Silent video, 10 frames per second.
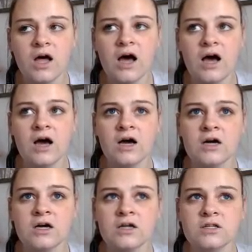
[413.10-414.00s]

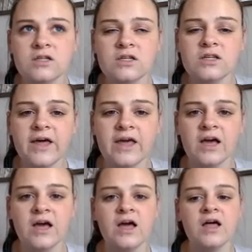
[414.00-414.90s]

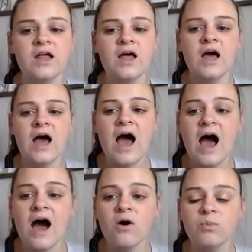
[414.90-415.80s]
like how